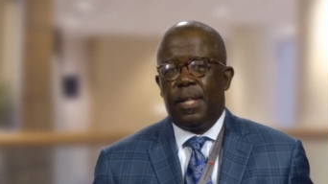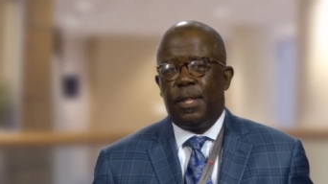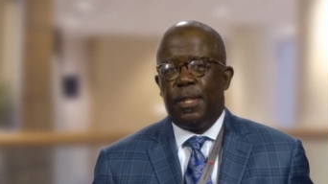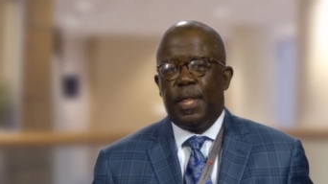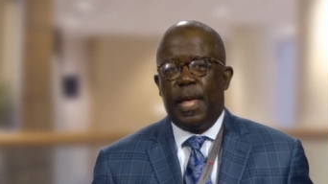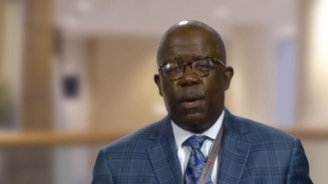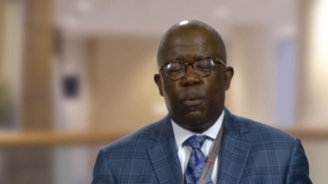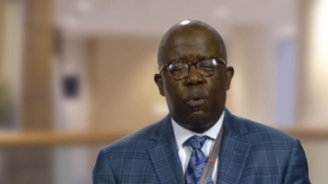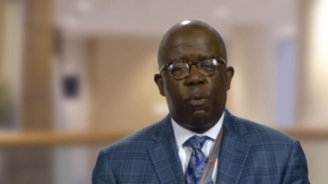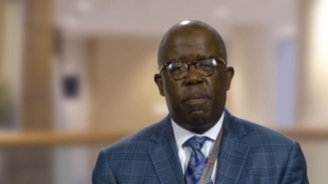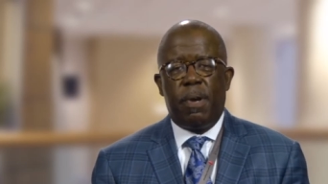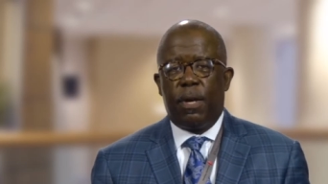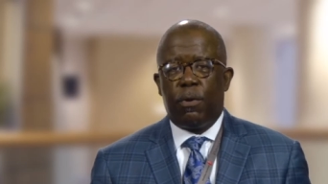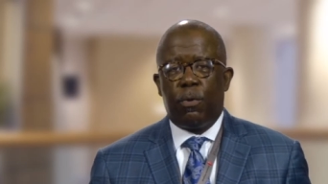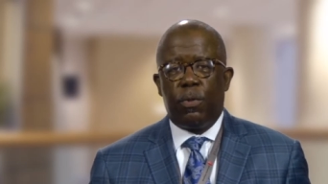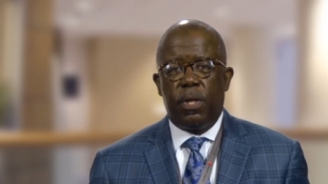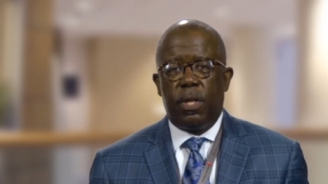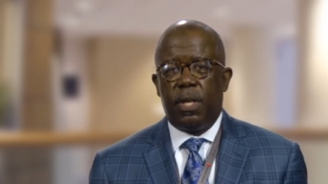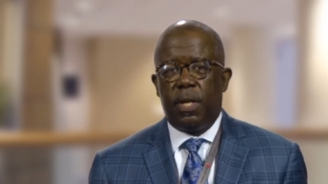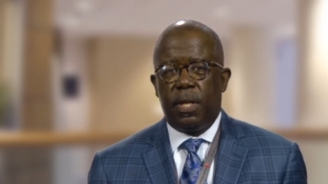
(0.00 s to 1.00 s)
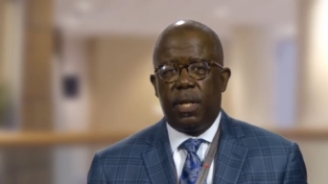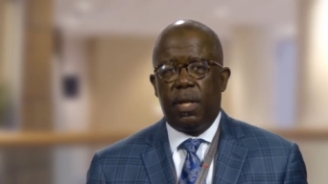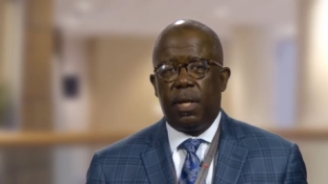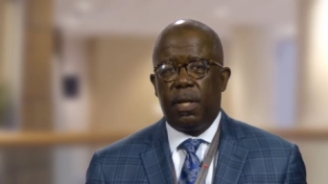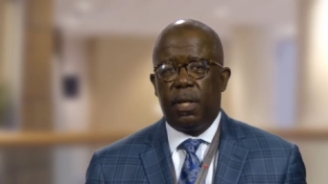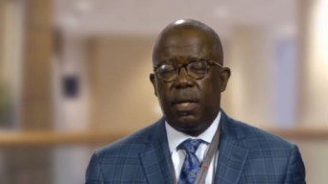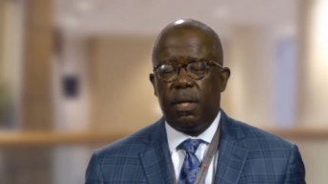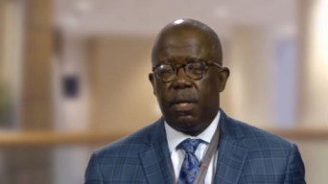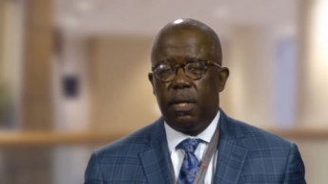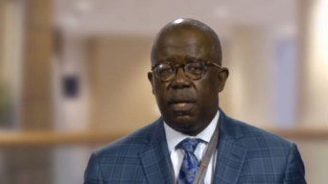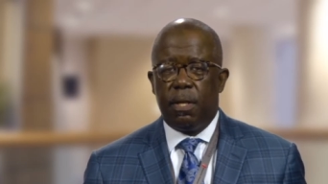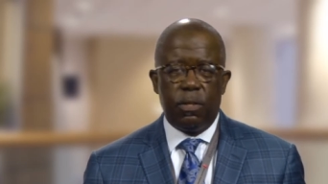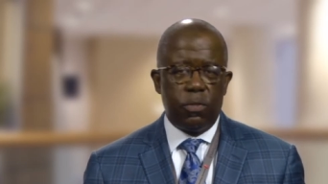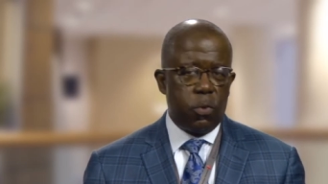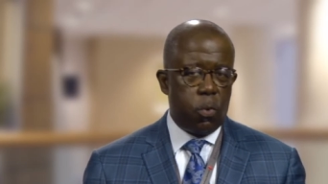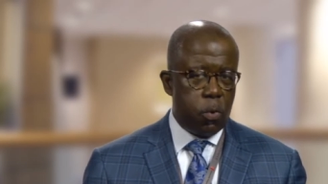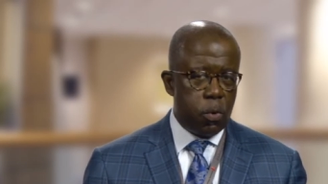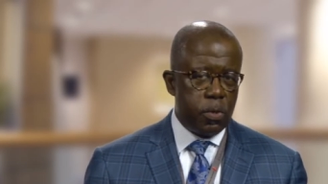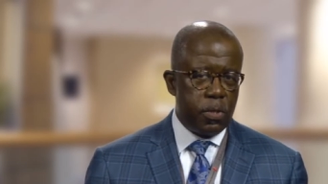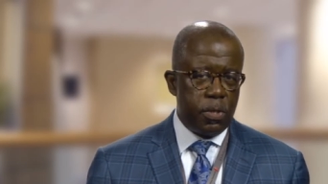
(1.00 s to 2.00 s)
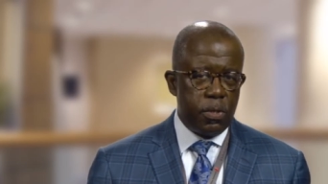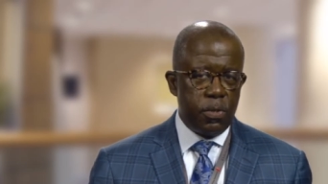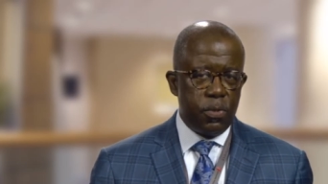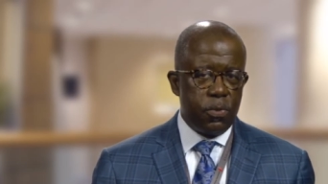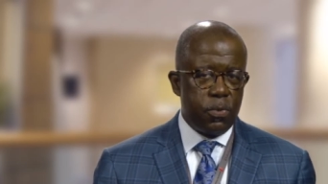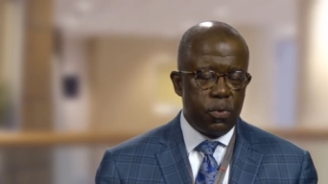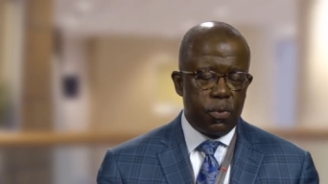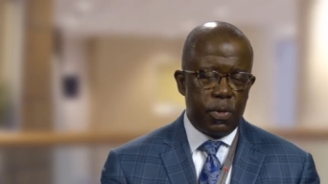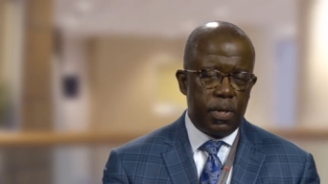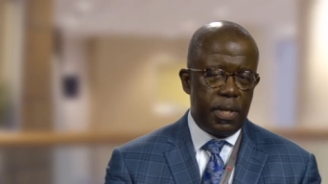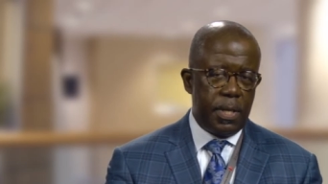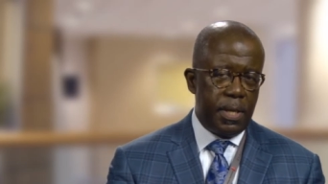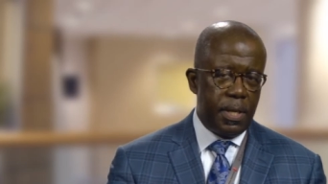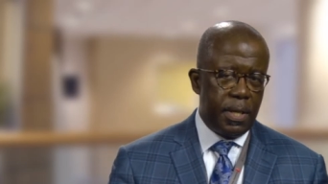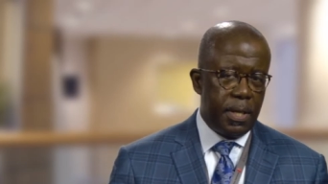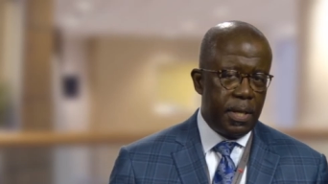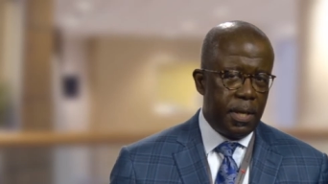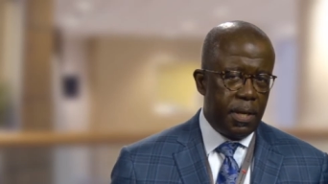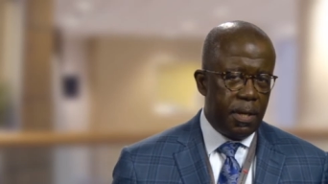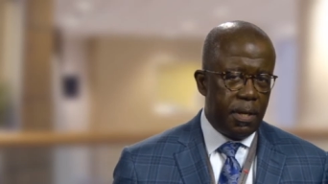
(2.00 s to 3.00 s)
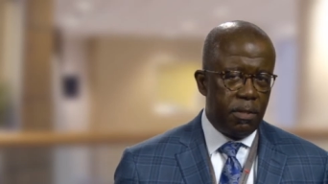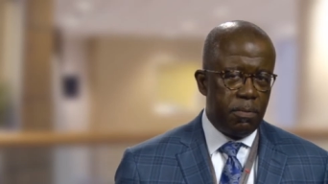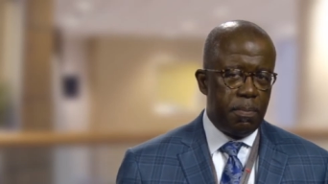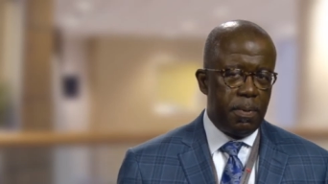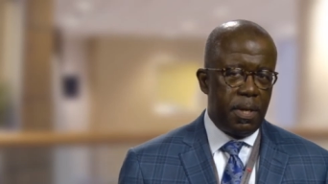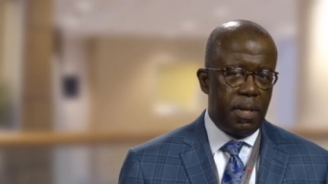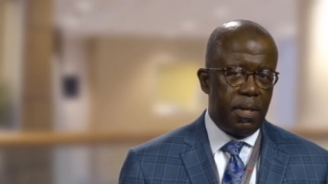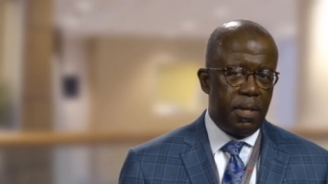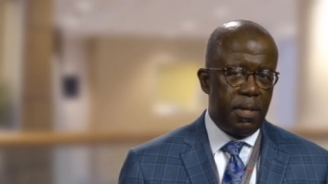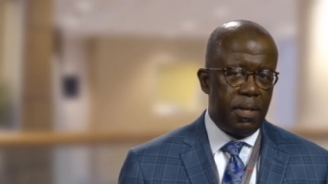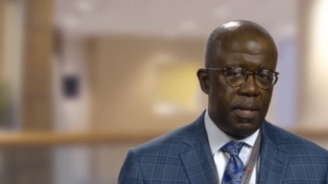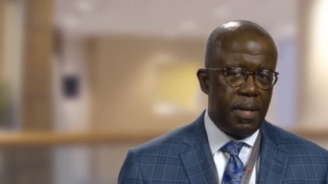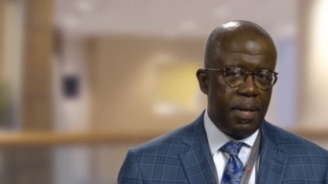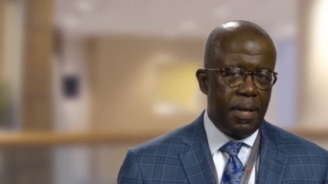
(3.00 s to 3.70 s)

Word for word: they were better than any king's horses or any king's men.